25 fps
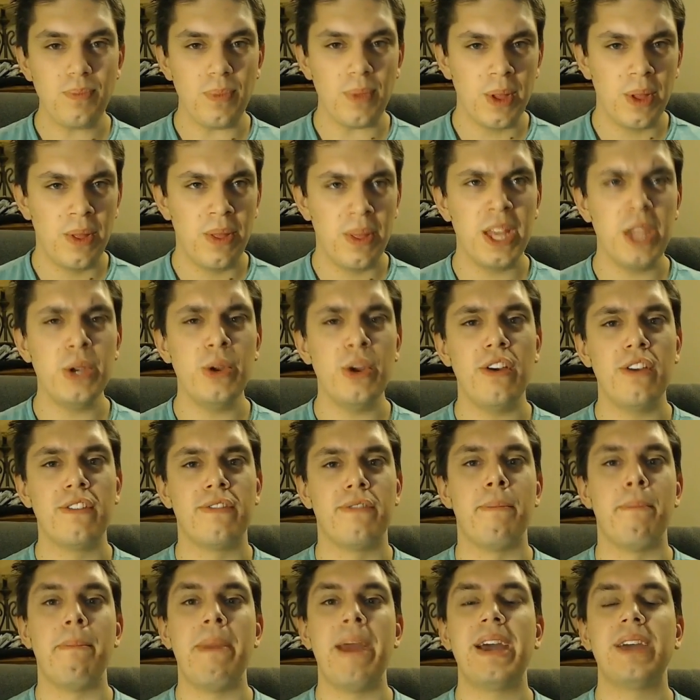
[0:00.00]
Then you
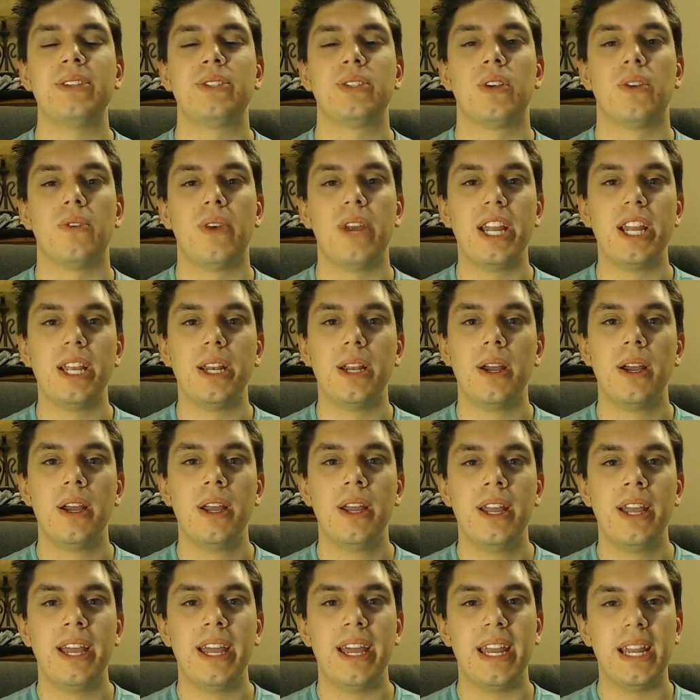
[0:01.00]
have Masquerade.
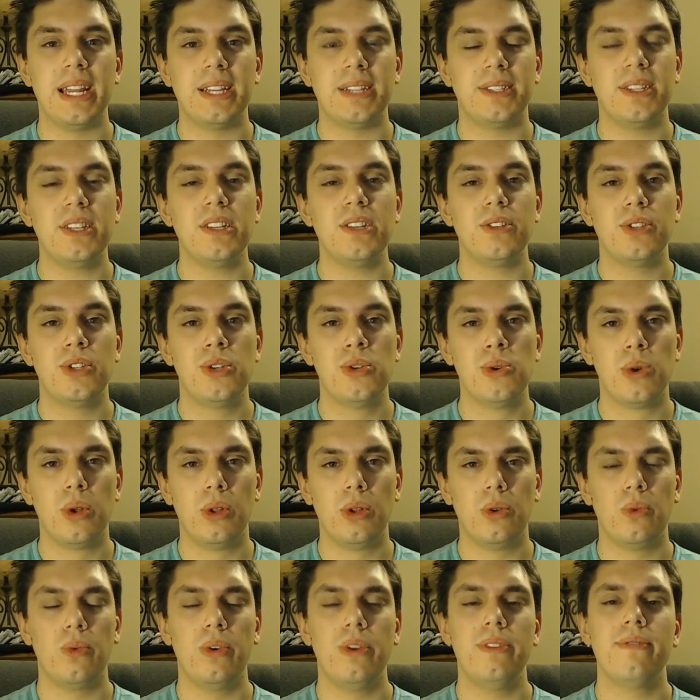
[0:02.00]
It has the
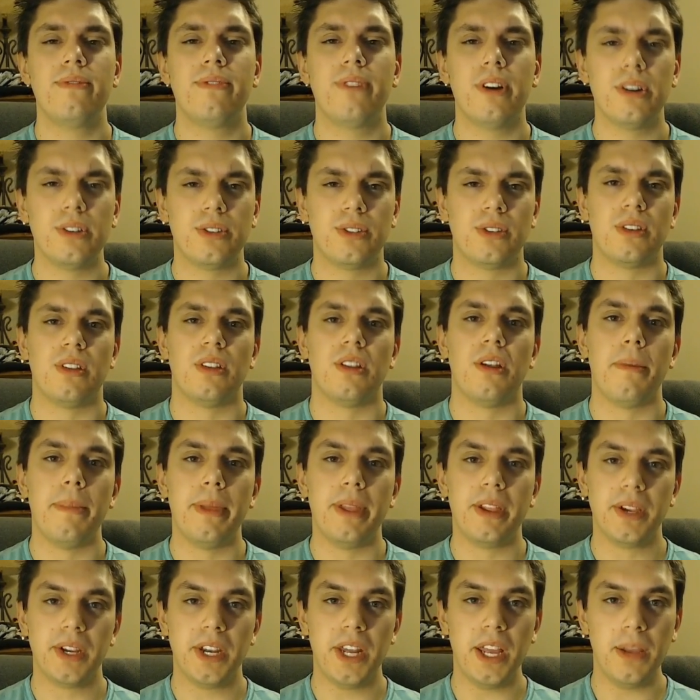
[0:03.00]
Tool Reversal
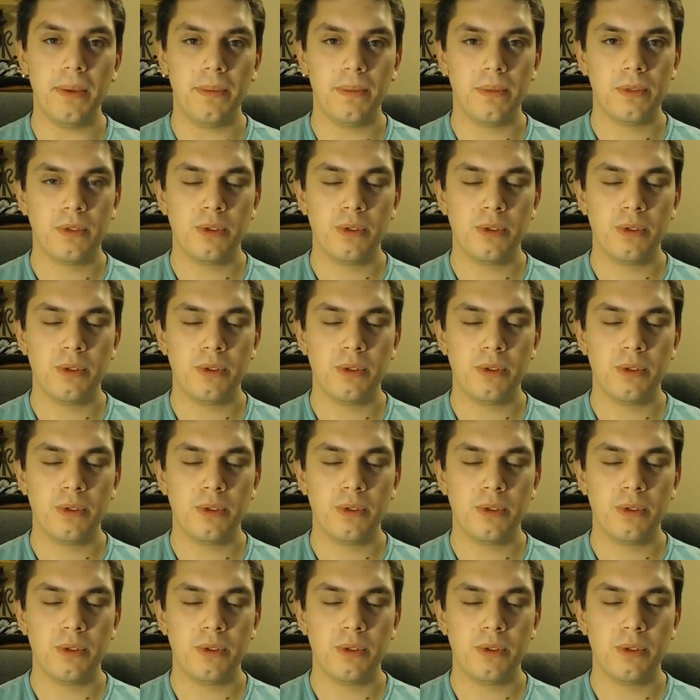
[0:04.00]
ability,